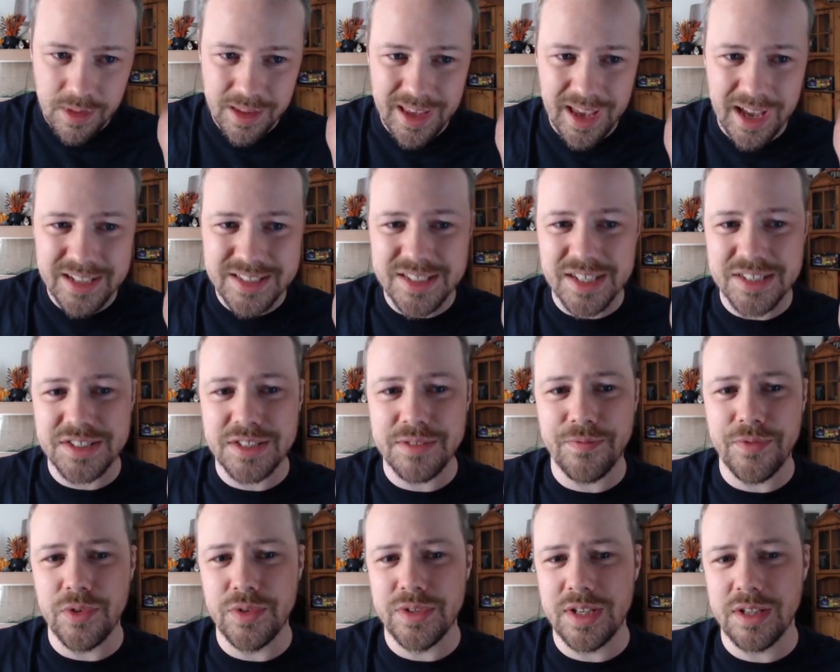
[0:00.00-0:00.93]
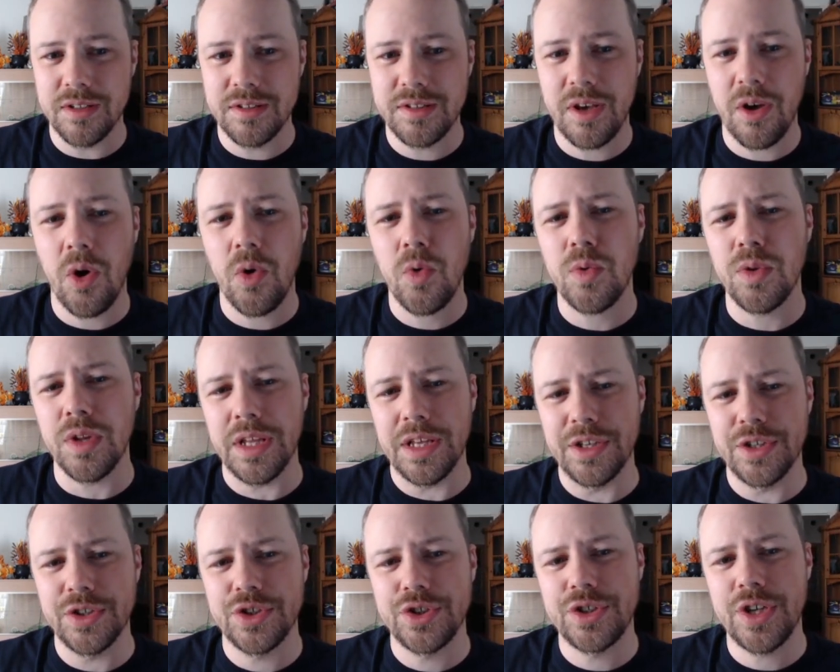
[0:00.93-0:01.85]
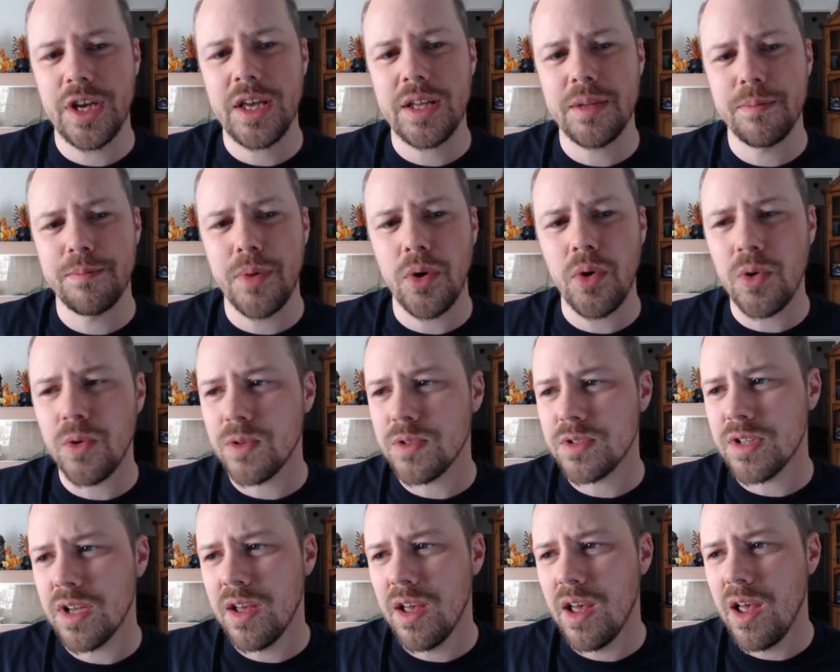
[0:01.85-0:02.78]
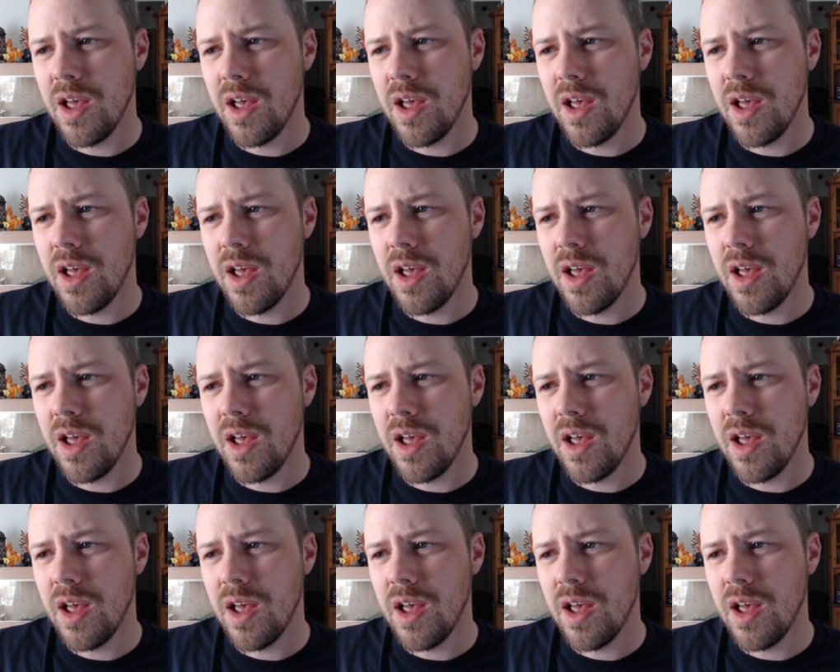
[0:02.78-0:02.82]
Exercising the Futility. Holy shit, balls.